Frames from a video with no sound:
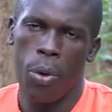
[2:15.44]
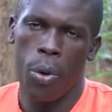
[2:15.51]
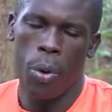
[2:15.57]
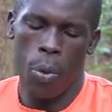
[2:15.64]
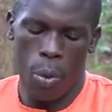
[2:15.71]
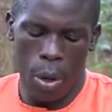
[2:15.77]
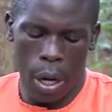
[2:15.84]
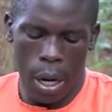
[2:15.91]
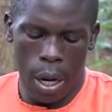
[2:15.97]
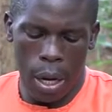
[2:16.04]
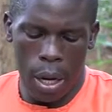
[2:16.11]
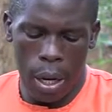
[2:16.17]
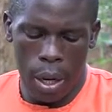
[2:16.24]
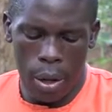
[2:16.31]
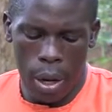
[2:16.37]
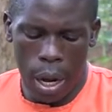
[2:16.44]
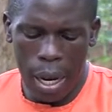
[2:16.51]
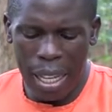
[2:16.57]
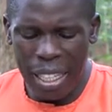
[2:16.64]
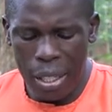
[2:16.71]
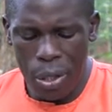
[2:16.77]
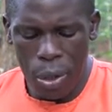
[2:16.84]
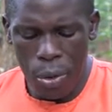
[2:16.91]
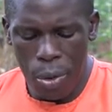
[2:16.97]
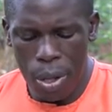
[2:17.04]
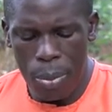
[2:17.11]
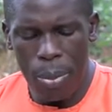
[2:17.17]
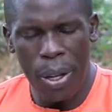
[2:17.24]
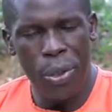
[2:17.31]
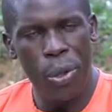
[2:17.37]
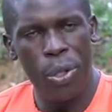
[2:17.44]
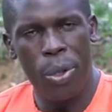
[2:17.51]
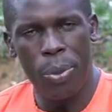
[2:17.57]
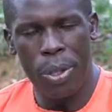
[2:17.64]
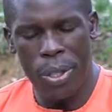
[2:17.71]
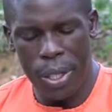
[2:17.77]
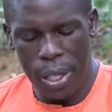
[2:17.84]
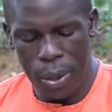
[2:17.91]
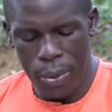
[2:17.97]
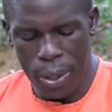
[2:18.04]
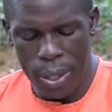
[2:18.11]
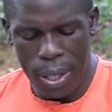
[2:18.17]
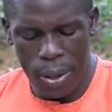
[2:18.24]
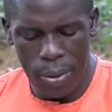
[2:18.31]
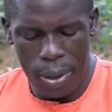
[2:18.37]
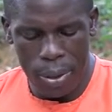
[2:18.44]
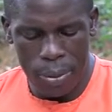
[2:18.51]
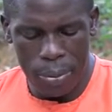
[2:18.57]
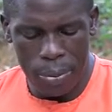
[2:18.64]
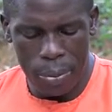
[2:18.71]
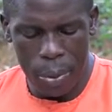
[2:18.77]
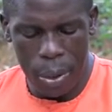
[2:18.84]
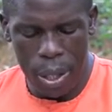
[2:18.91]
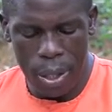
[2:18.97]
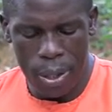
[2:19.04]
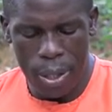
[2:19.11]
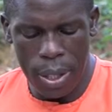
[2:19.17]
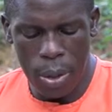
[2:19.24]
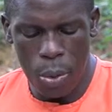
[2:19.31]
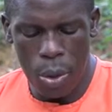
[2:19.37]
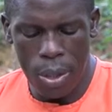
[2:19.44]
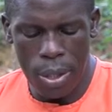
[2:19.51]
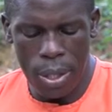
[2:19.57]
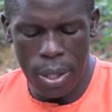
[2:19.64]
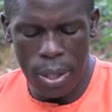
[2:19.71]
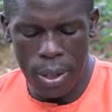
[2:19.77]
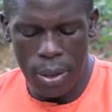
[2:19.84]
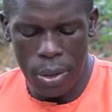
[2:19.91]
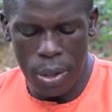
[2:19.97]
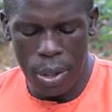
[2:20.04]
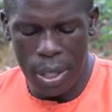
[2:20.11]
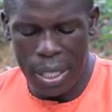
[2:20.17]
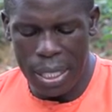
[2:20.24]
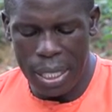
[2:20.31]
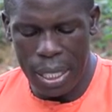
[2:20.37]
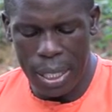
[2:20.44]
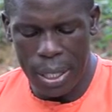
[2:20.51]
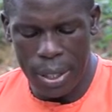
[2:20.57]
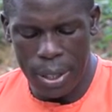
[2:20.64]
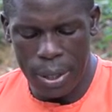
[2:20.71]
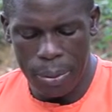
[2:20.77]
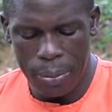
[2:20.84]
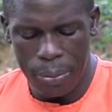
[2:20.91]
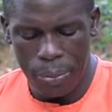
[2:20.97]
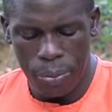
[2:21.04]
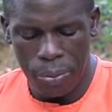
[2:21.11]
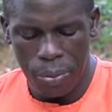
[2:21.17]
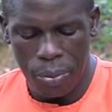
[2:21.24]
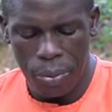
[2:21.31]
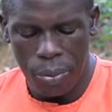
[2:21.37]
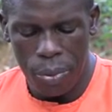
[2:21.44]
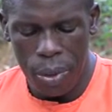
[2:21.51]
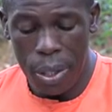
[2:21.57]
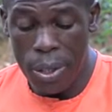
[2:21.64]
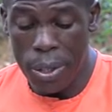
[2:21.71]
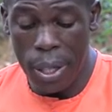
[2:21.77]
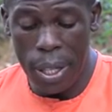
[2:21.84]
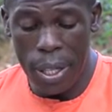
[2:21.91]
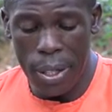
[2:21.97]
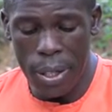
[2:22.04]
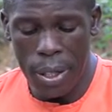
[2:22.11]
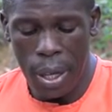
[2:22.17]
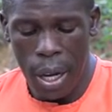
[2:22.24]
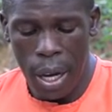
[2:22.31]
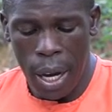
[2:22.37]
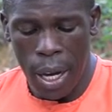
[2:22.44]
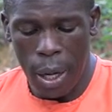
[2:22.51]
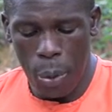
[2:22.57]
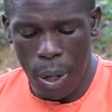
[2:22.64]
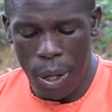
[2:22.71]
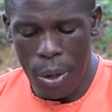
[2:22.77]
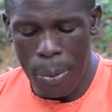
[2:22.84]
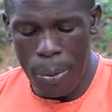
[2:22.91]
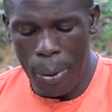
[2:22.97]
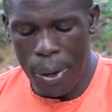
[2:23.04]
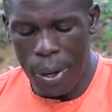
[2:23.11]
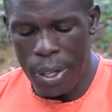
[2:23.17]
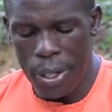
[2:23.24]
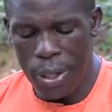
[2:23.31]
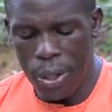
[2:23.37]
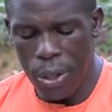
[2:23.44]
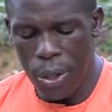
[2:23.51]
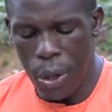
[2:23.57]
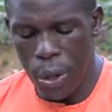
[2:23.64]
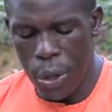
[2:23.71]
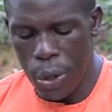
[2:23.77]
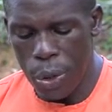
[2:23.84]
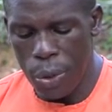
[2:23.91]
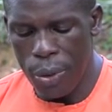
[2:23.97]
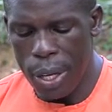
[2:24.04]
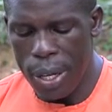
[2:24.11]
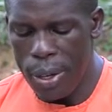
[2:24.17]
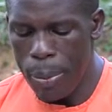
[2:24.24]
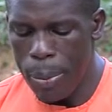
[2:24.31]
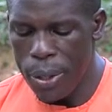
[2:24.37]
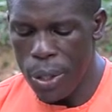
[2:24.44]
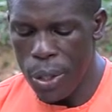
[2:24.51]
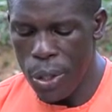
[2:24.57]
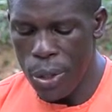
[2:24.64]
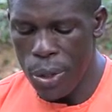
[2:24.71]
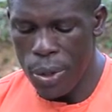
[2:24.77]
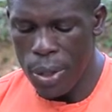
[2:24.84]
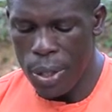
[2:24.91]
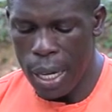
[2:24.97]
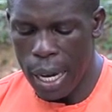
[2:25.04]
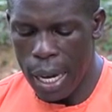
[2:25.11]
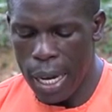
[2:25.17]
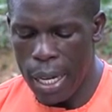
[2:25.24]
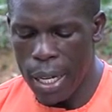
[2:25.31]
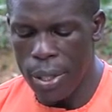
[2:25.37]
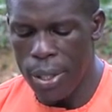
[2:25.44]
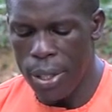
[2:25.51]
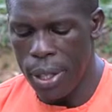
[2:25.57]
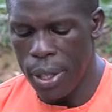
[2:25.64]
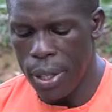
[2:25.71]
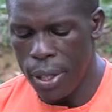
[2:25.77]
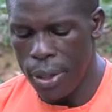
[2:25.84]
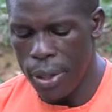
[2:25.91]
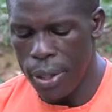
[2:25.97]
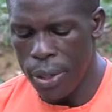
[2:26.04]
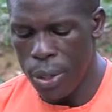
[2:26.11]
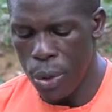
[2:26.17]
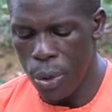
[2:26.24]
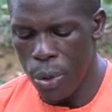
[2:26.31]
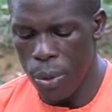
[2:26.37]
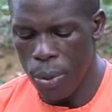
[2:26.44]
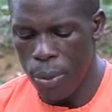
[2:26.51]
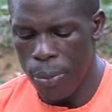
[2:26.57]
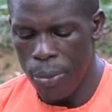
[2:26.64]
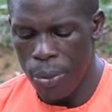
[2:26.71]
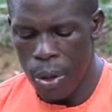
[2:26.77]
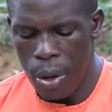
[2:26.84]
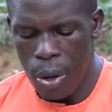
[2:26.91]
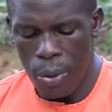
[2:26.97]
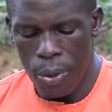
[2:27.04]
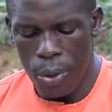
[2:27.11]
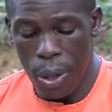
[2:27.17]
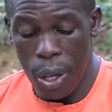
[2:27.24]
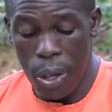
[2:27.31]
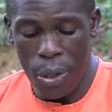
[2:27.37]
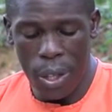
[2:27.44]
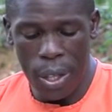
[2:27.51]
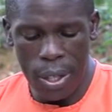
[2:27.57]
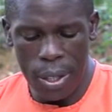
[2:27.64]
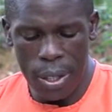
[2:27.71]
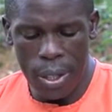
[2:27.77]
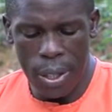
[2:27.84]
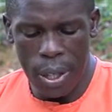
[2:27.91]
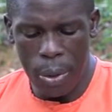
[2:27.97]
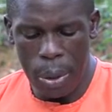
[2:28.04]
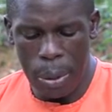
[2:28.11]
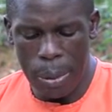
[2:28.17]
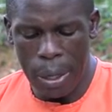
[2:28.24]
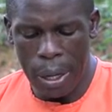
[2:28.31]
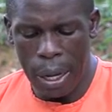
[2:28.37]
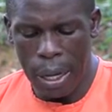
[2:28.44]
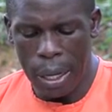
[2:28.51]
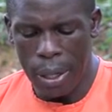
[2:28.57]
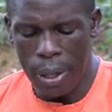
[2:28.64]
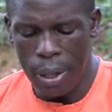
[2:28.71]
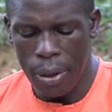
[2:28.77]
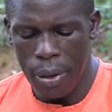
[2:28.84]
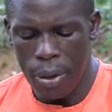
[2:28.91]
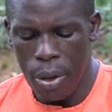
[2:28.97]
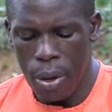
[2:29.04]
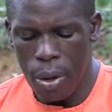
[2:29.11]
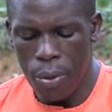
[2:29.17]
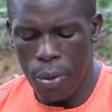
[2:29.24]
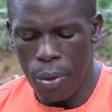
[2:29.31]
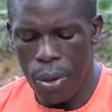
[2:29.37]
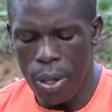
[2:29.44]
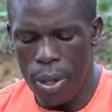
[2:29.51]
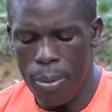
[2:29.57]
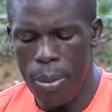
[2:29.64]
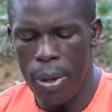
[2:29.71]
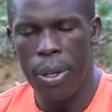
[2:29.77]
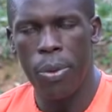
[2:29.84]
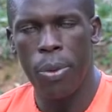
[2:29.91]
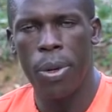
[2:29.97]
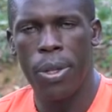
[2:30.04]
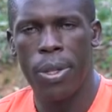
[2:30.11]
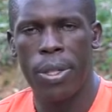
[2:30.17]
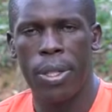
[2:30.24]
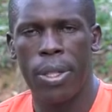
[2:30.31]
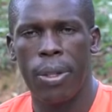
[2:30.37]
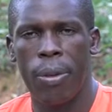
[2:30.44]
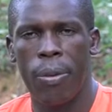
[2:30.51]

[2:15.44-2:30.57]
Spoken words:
Well, I'd like us to read Matthew chapter 6 verse 7 and see what Jesus says. He says, "And when you pray, do not use vain repetitions as the heathen do, for they think that they will be heard for their many words."